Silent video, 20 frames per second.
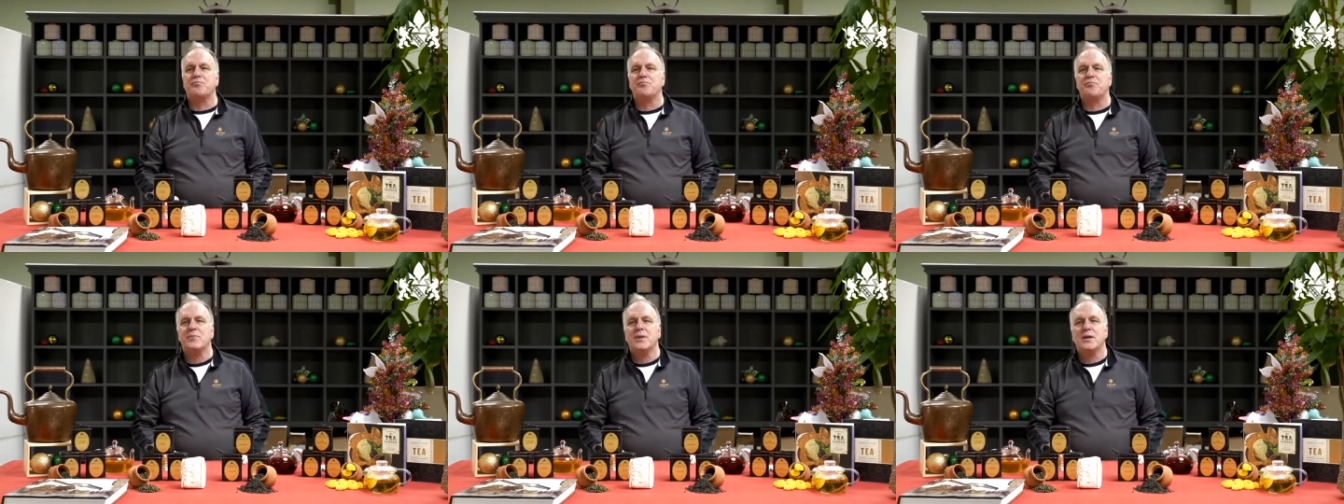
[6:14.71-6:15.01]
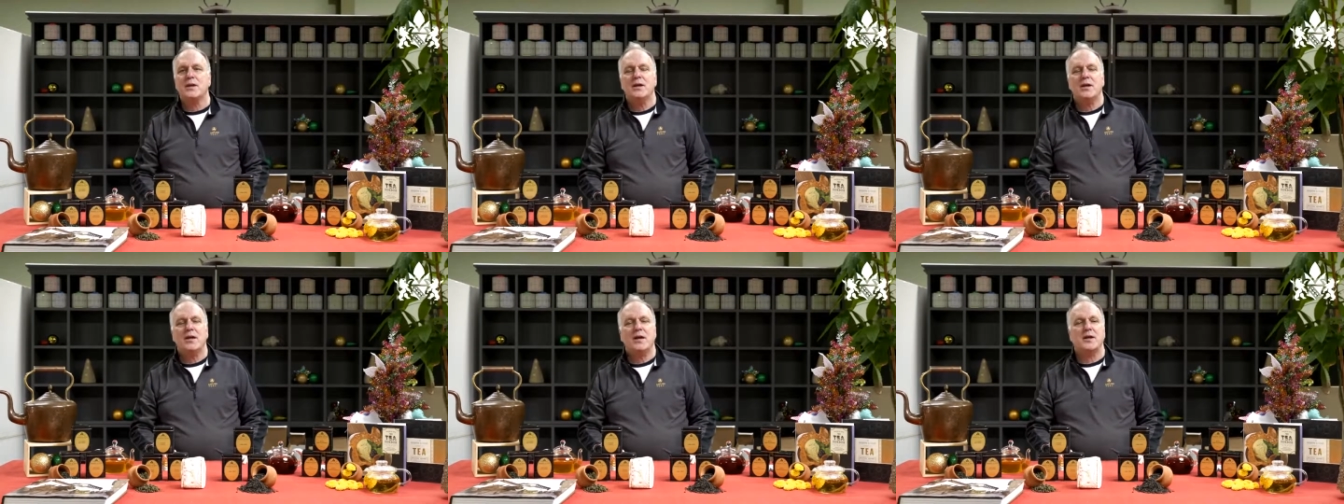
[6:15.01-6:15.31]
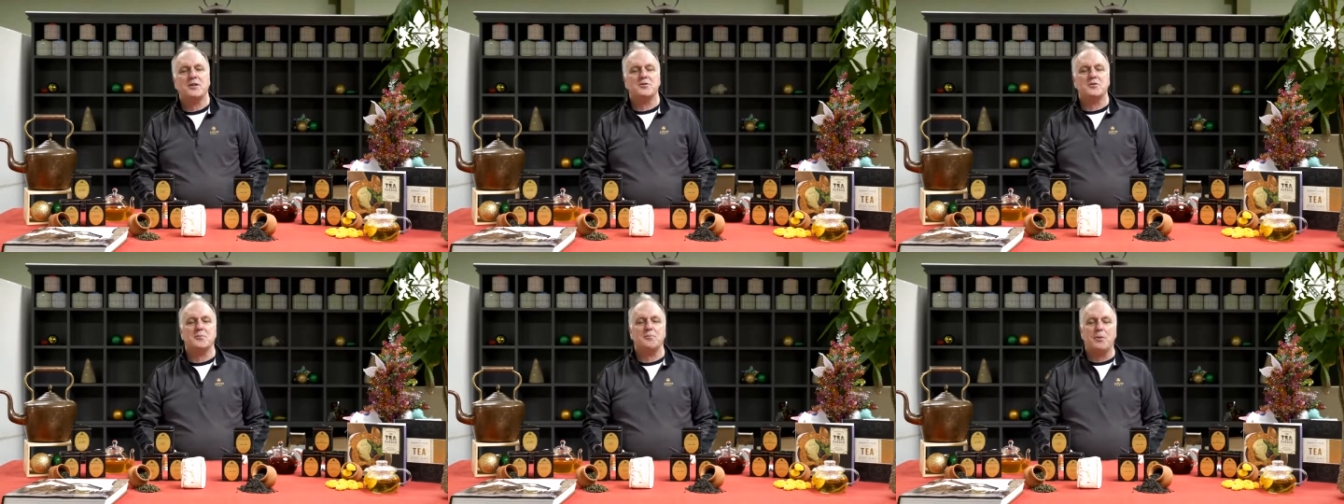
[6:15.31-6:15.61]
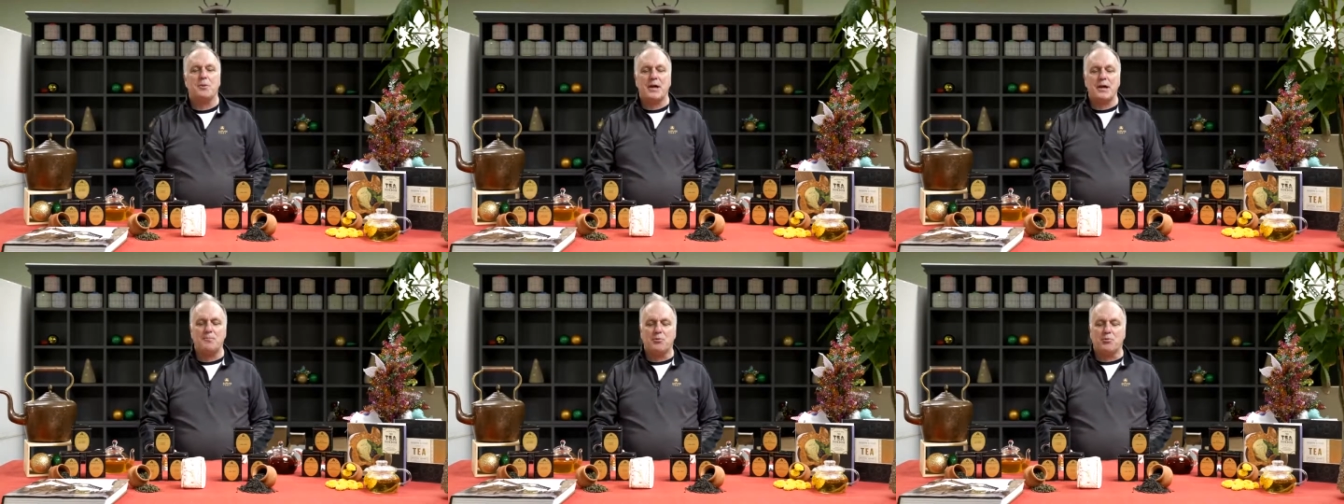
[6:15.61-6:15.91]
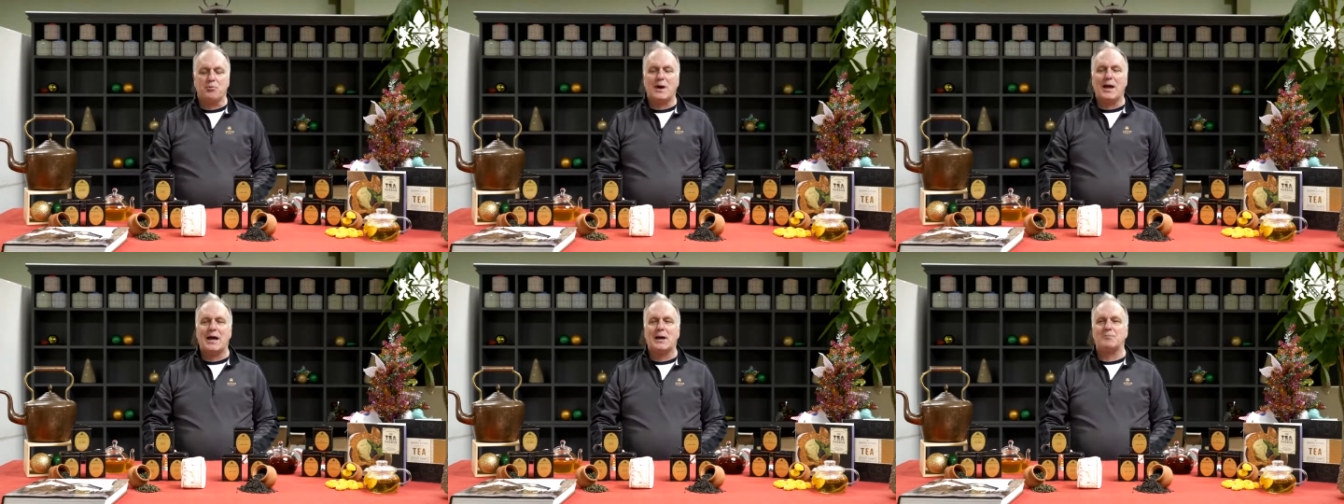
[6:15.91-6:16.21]
it's a paper wrapped
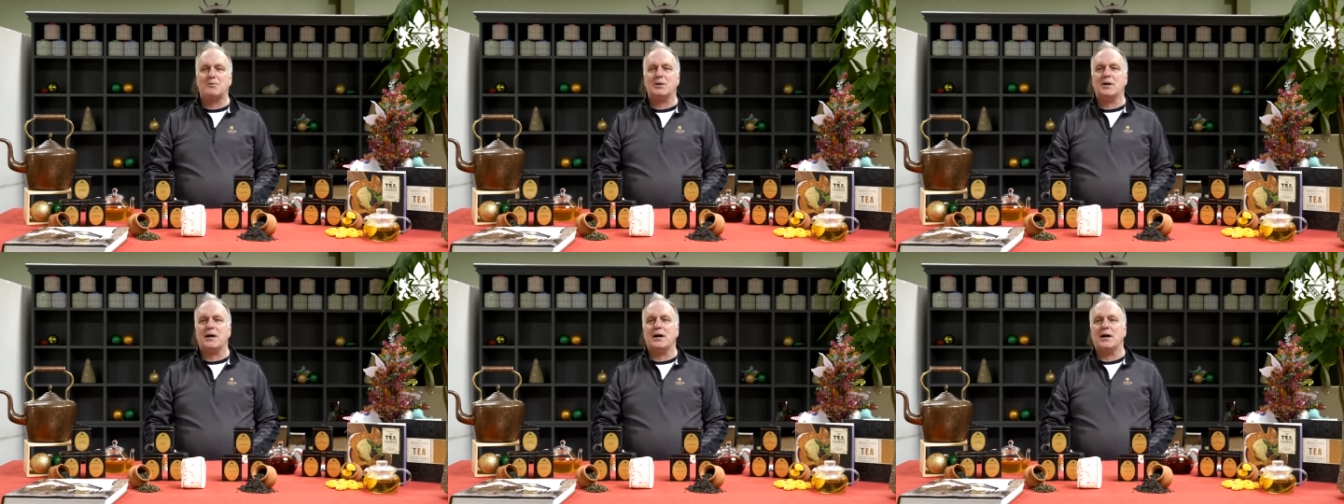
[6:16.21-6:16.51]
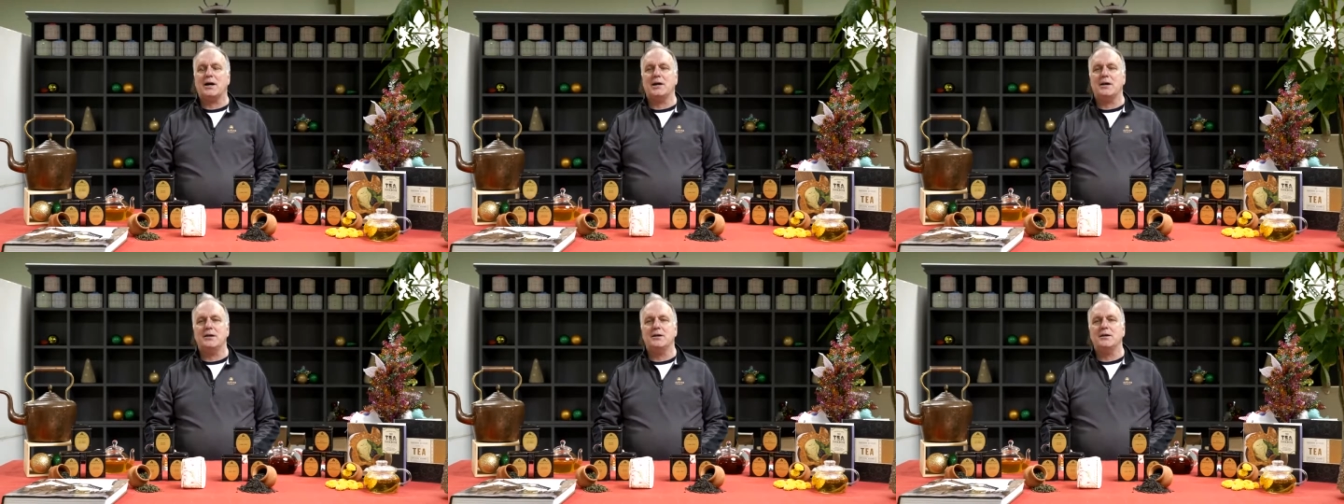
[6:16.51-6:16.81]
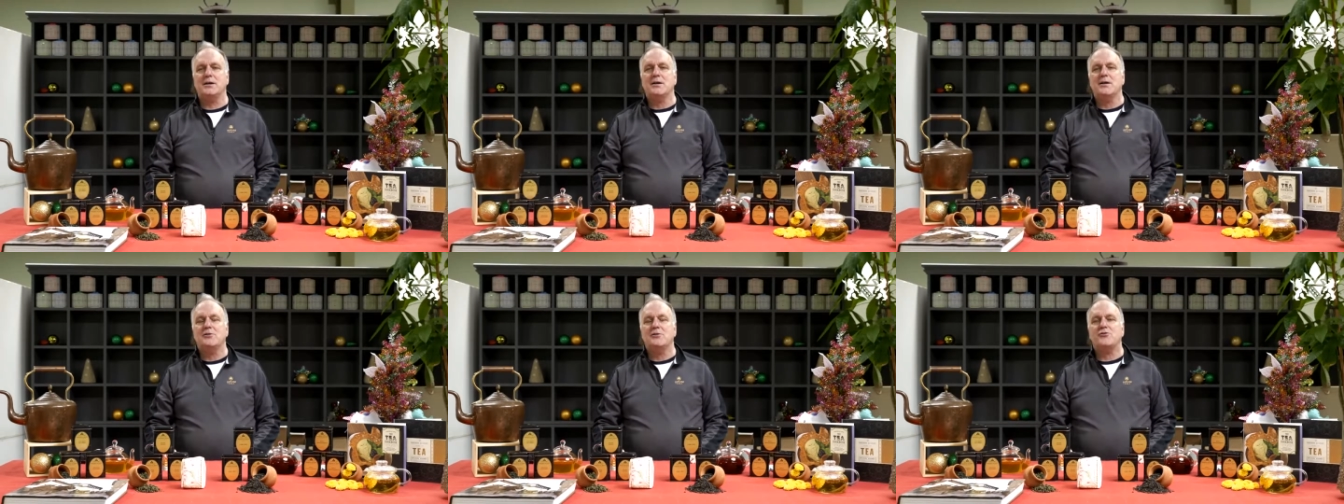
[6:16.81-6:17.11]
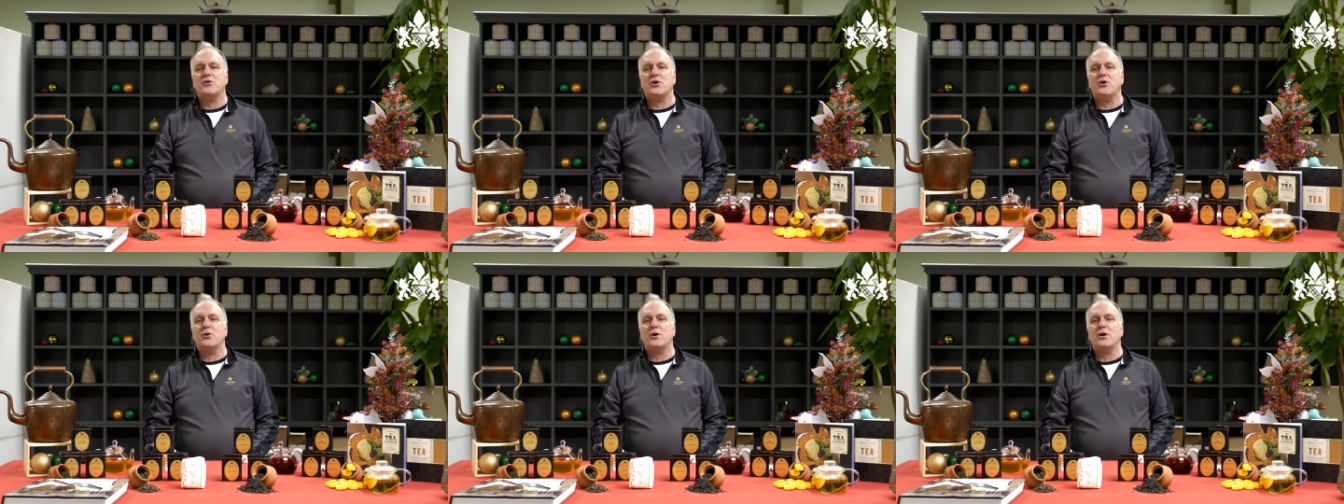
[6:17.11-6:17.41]
kind. So it